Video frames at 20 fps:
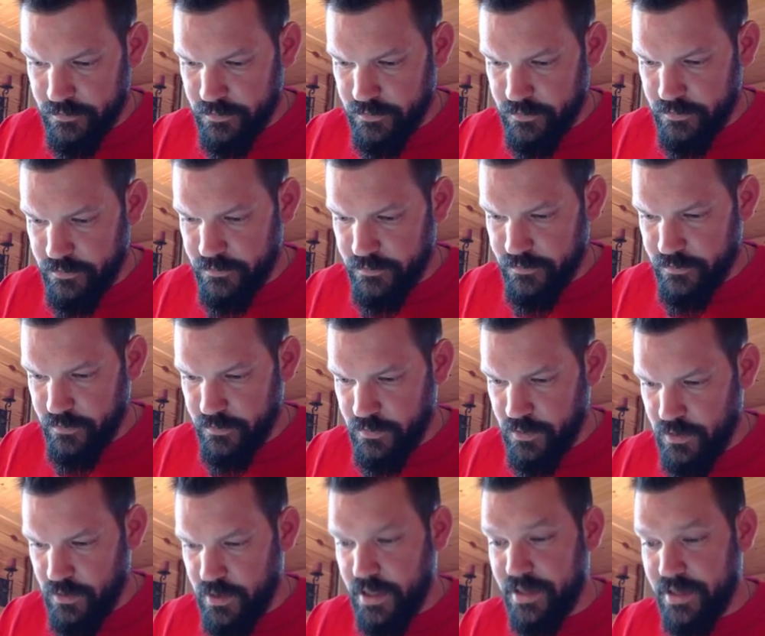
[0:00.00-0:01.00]
Well,
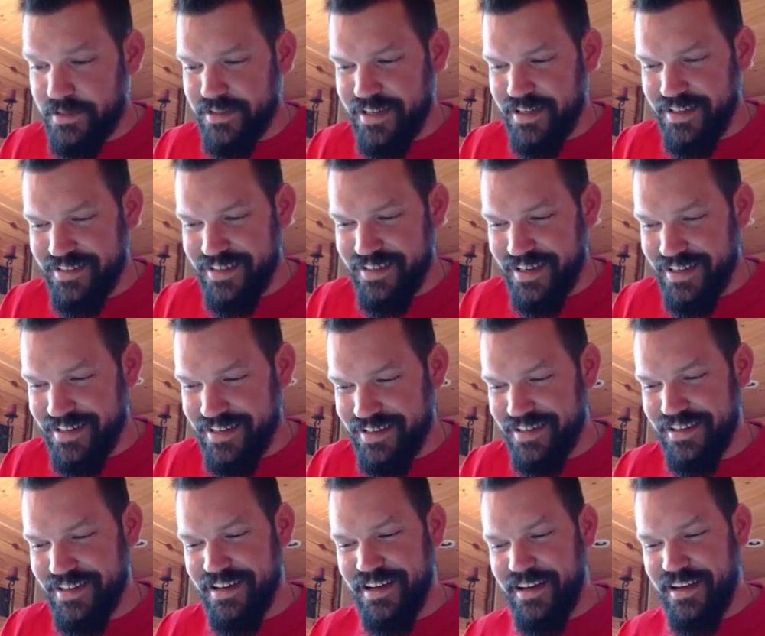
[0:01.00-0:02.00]
you guys get
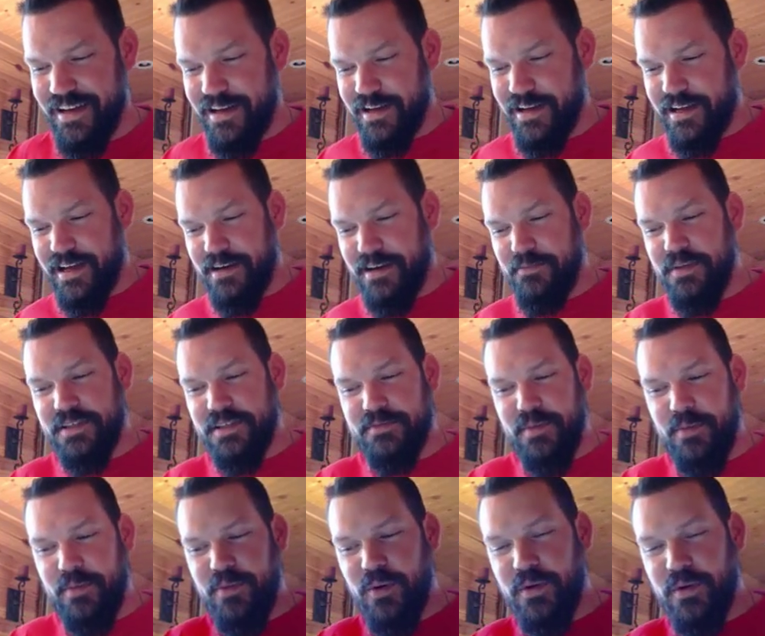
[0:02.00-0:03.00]
the idea. I kind
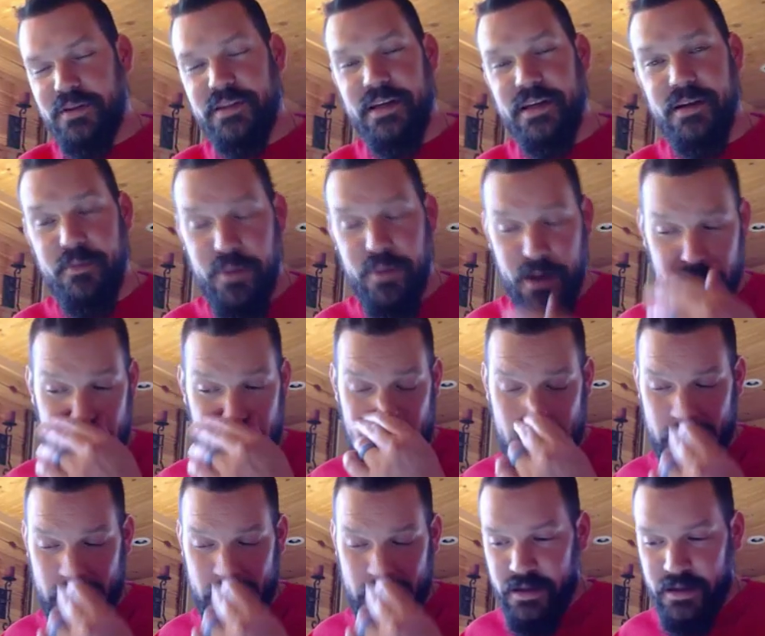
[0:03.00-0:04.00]
of missed my point there.
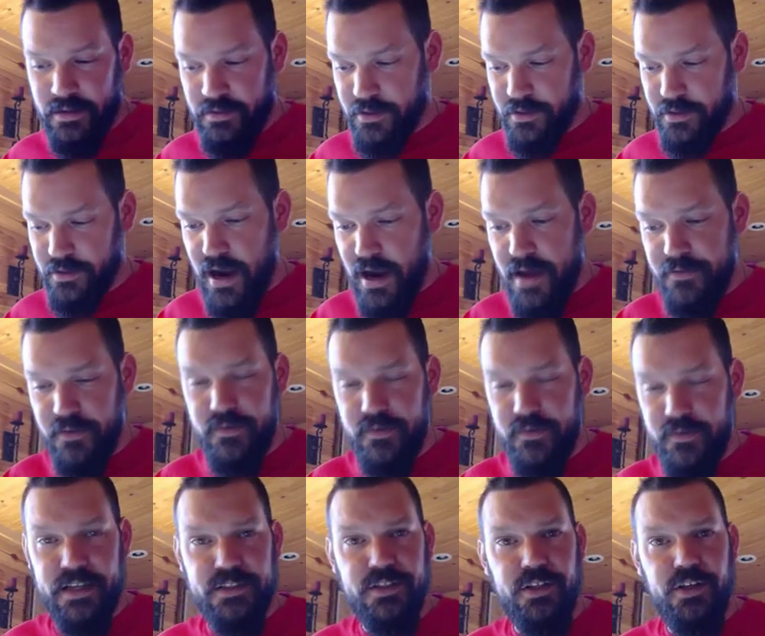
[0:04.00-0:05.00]
But the
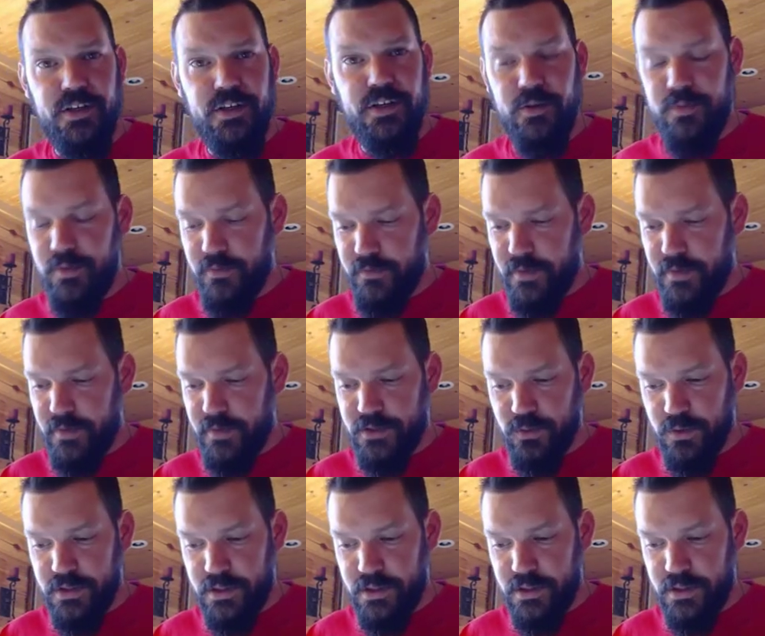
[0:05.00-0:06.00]
graph of x cubed,
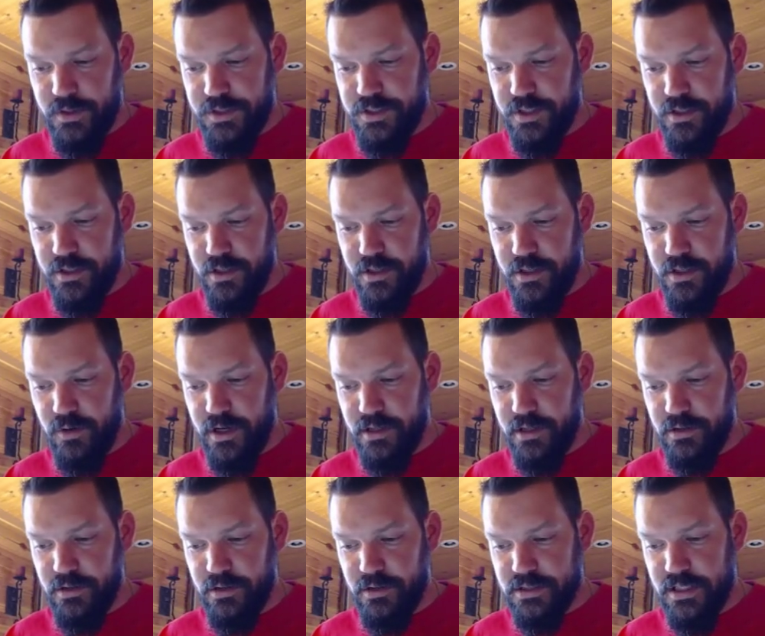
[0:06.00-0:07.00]
that's one that we should
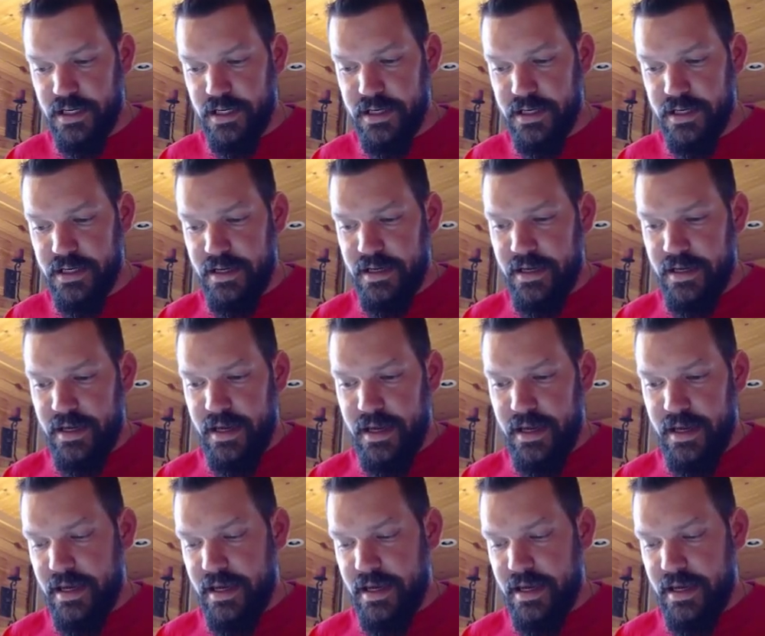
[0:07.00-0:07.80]
know what it looks like.